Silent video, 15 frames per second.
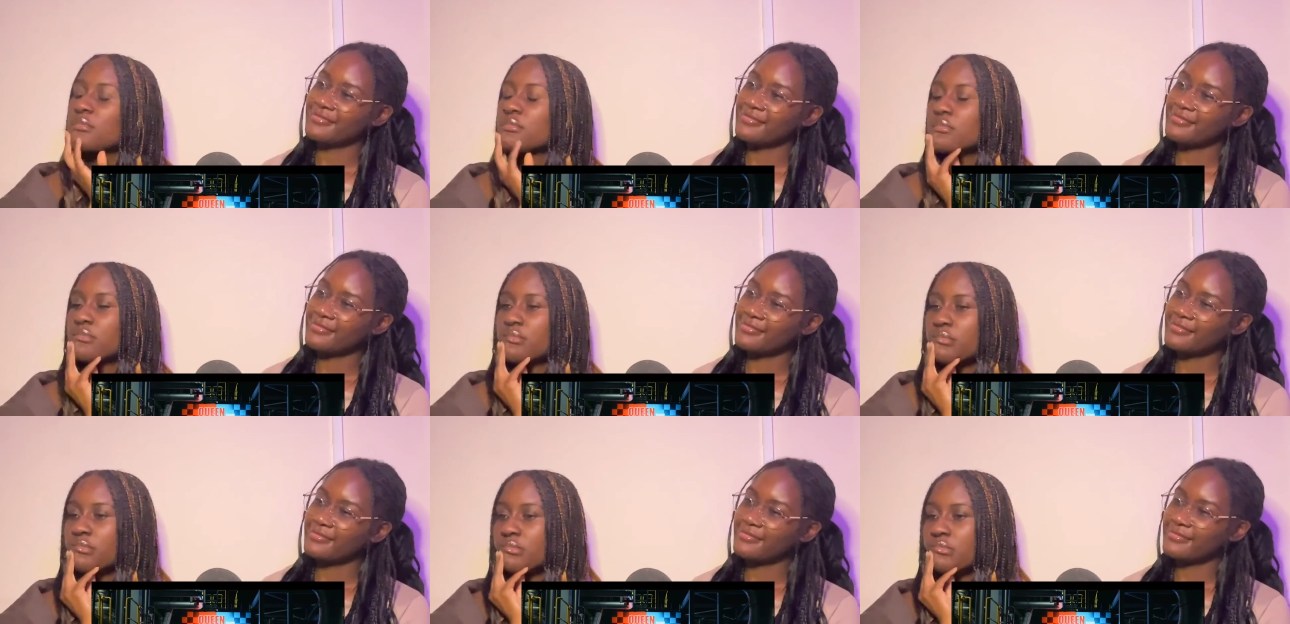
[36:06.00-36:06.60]

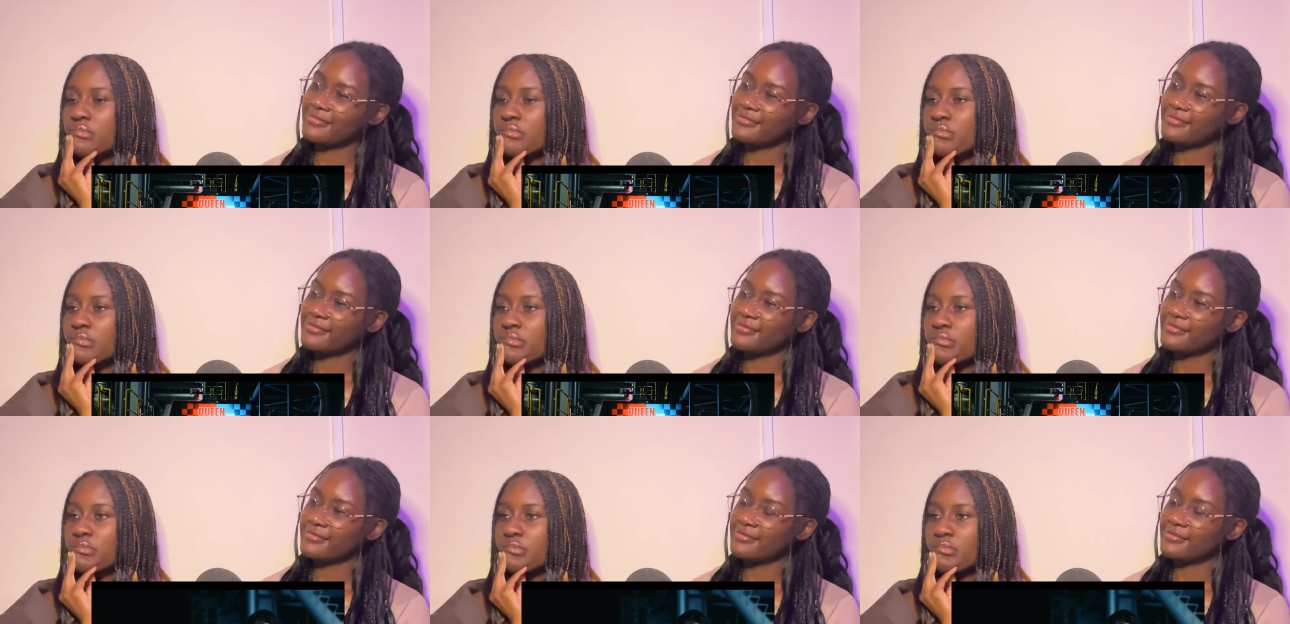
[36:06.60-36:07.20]

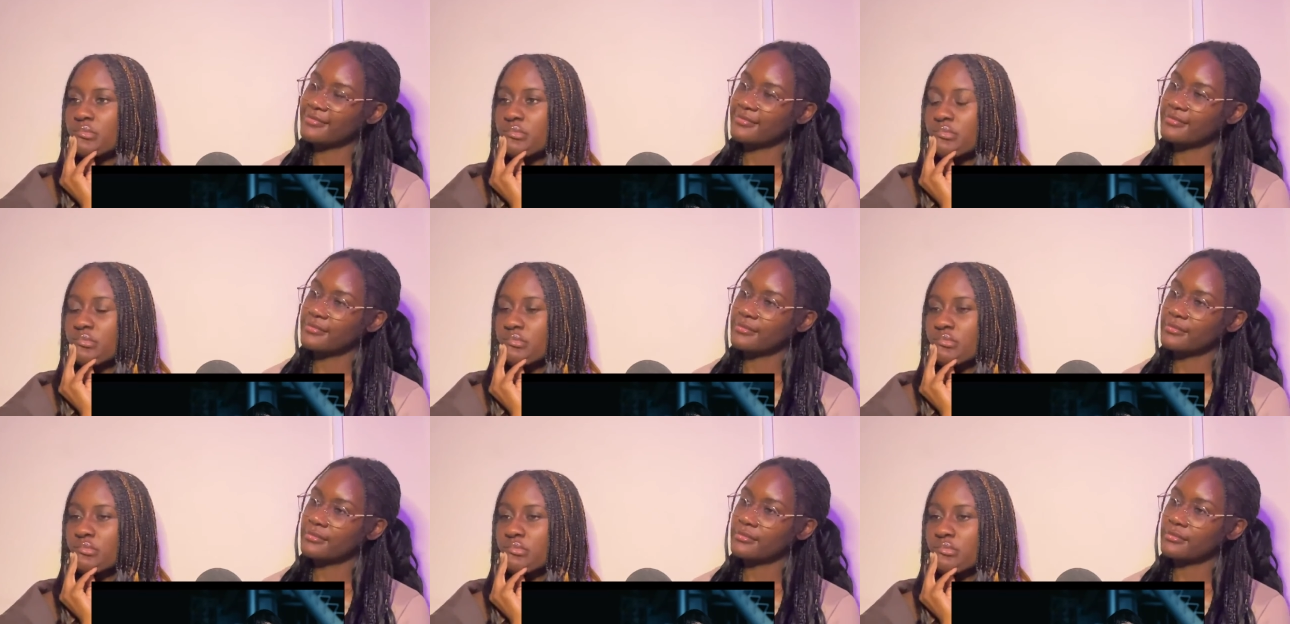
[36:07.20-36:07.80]

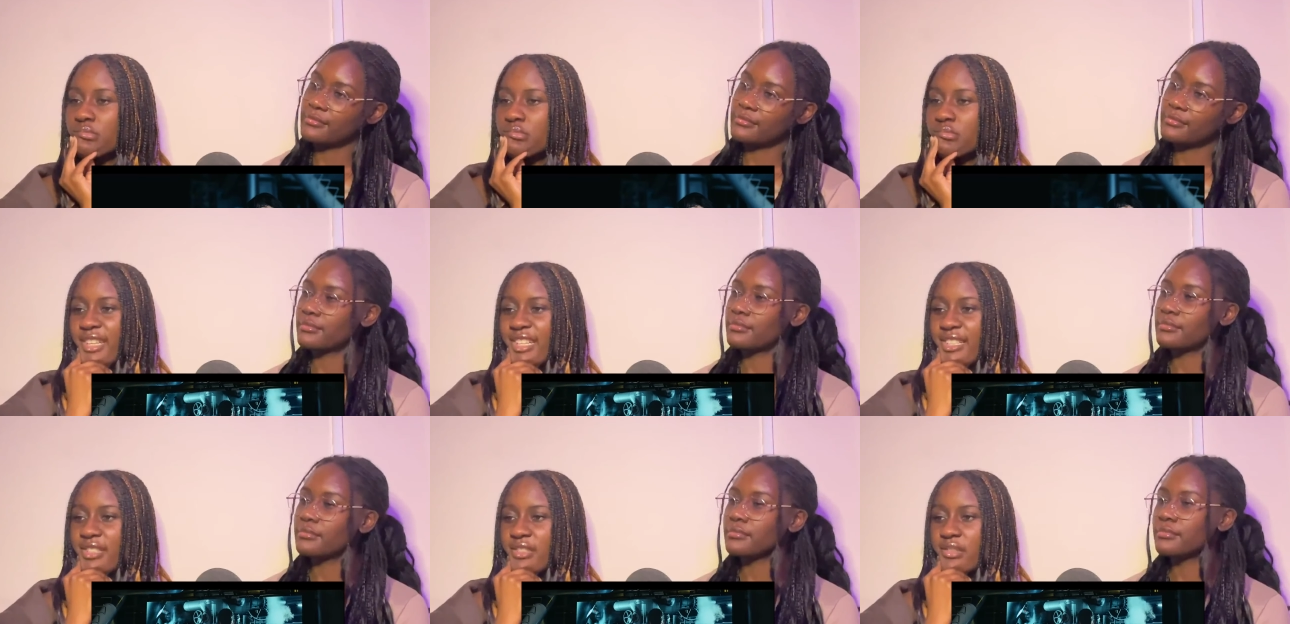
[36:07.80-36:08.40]

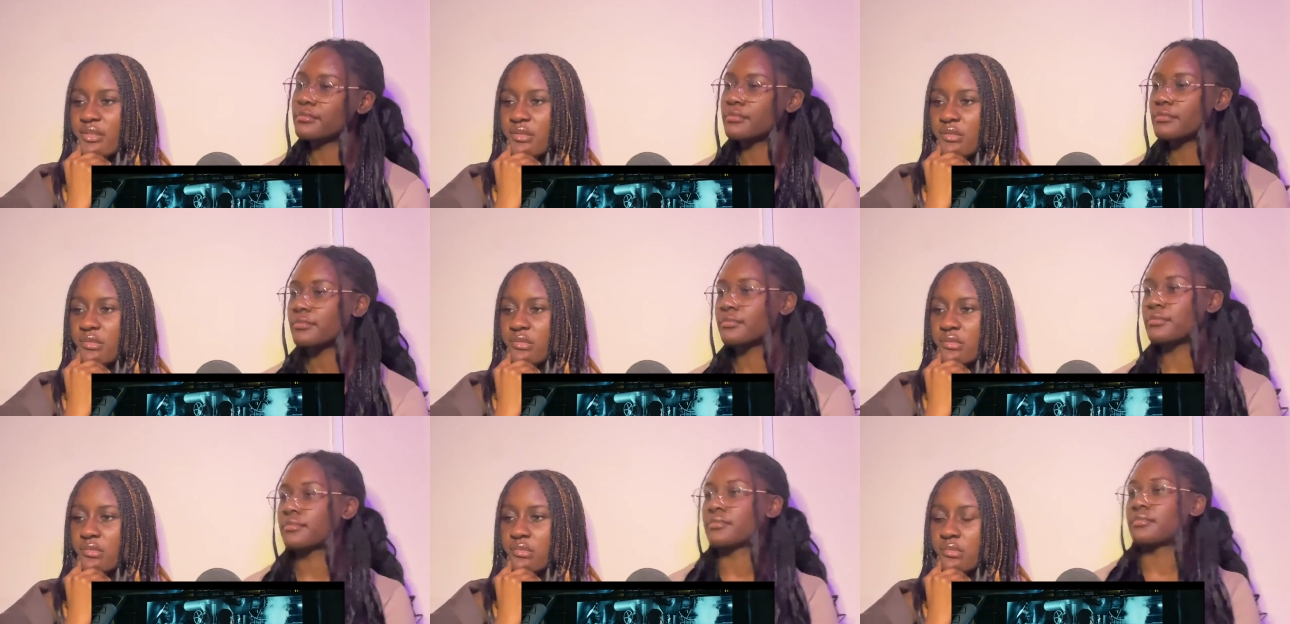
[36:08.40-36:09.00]

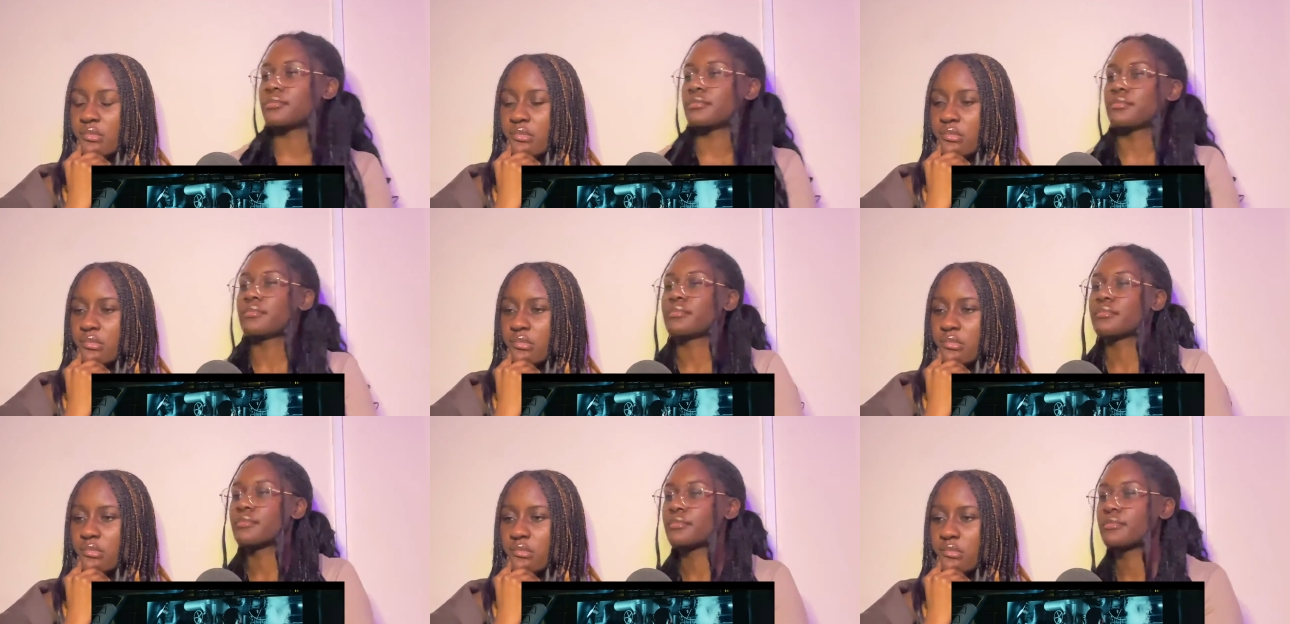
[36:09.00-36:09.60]

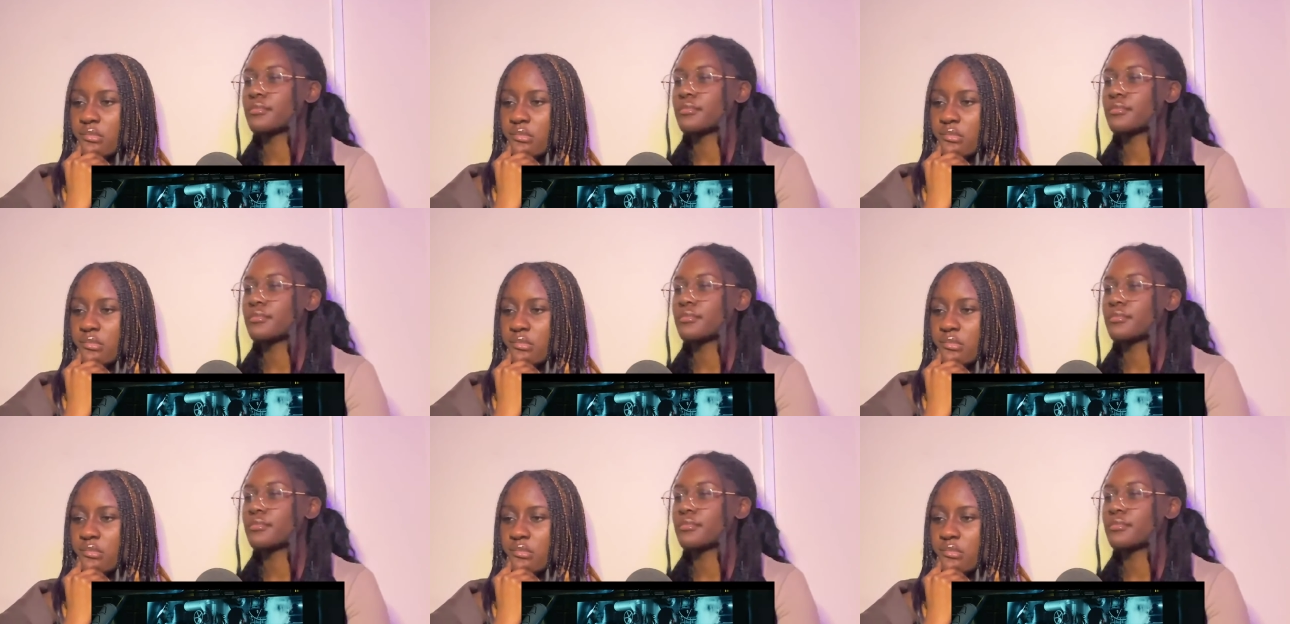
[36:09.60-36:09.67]
Nobody speaks.